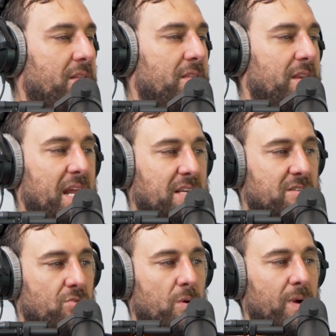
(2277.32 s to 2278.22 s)
the next
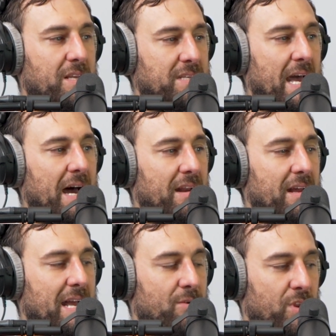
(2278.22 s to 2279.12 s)
3 weeks out
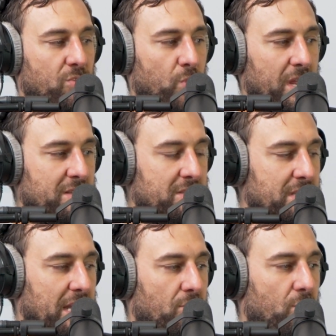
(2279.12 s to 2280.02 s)
with wins.
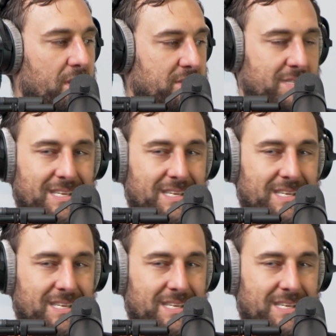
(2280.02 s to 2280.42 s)
Otherwise, it's